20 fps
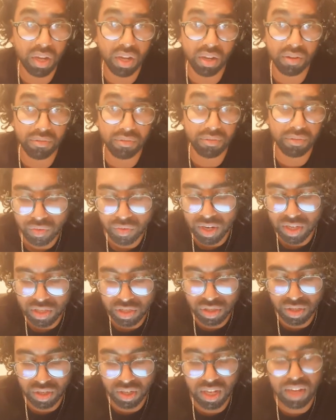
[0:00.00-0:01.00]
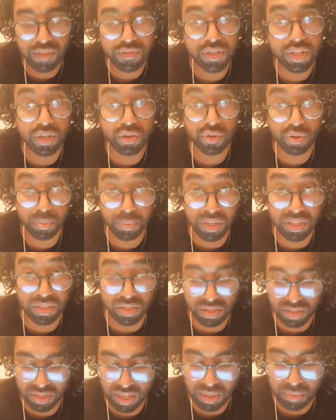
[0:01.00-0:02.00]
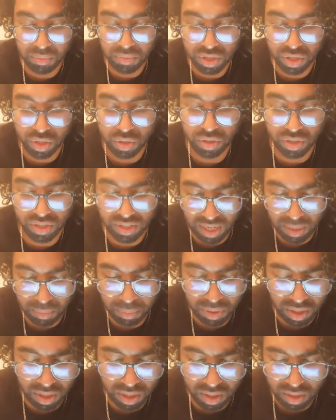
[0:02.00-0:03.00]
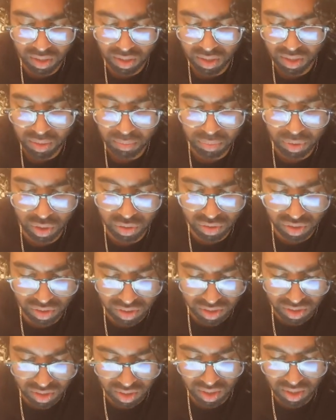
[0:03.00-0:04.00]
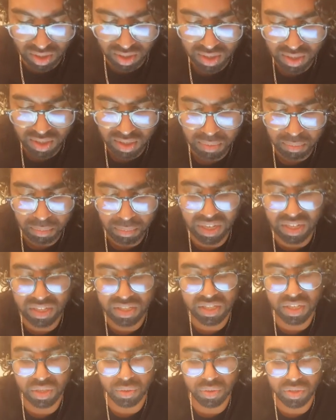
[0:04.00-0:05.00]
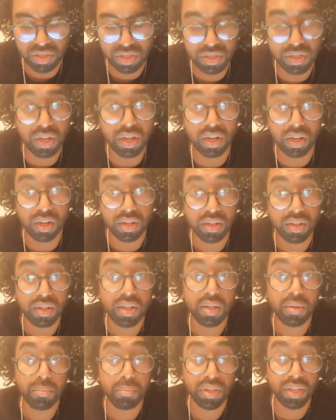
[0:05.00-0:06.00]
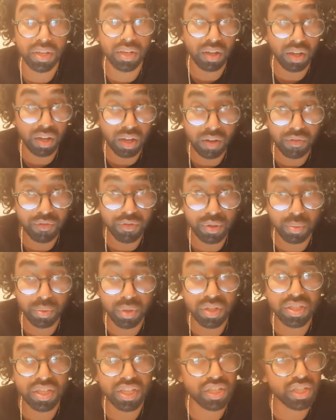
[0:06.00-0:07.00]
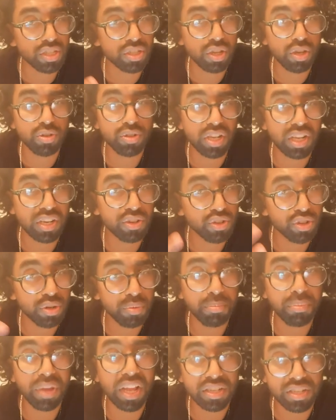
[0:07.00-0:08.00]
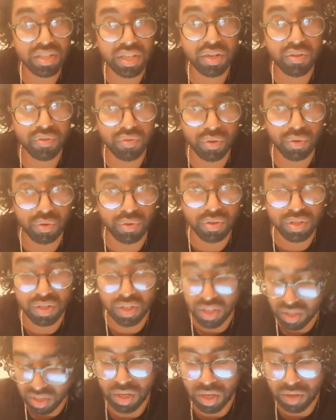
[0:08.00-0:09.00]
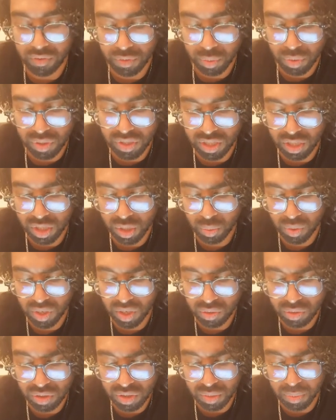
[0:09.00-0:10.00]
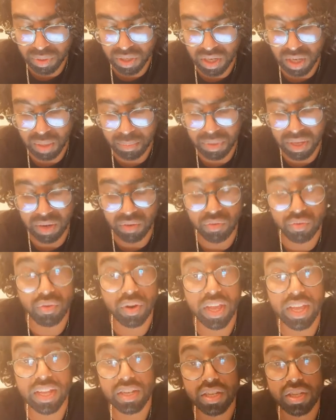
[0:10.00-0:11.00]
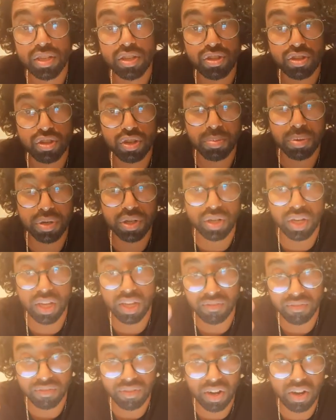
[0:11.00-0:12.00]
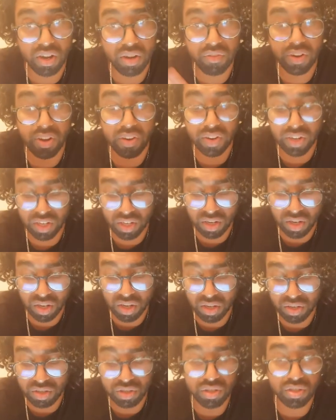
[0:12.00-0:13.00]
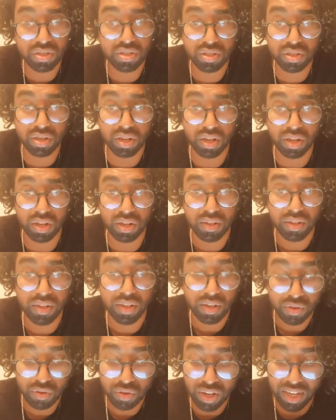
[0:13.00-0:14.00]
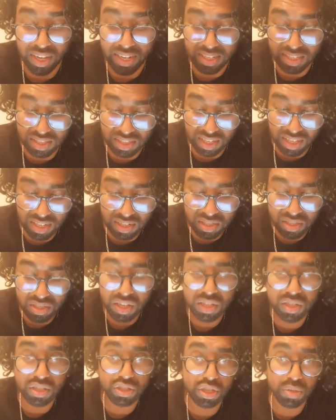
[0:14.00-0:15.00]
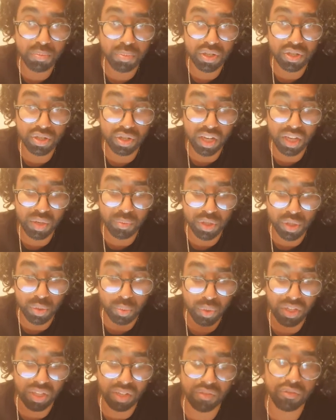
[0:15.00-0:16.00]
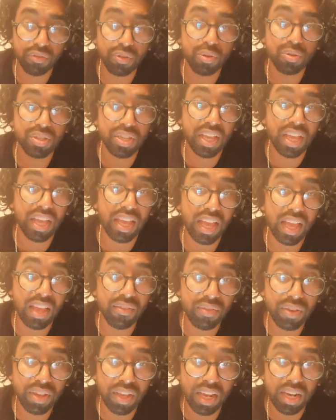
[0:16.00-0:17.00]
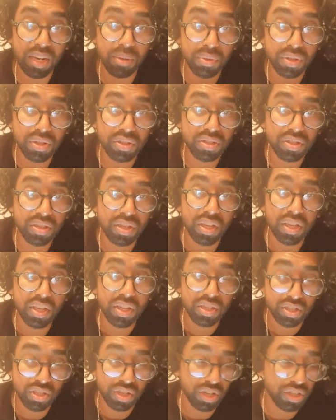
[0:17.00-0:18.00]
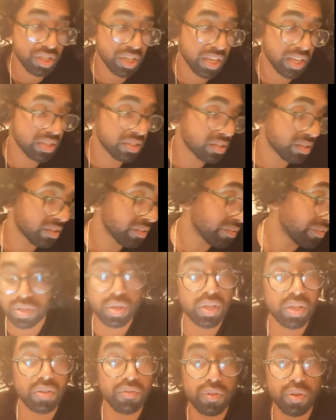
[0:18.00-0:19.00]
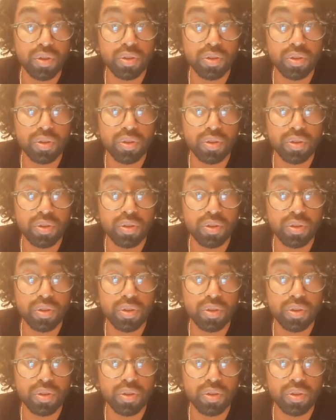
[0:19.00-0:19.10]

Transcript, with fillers: path. Right, so the life cycle remains the same. So nebula, protostar, main sequence star but then afterwards it just goes down a dramatic route. So afterwards it swells to become a red supergiant, very, very large star. Right, and it's inside the supergiant which we can fuse heavier elements such as, so can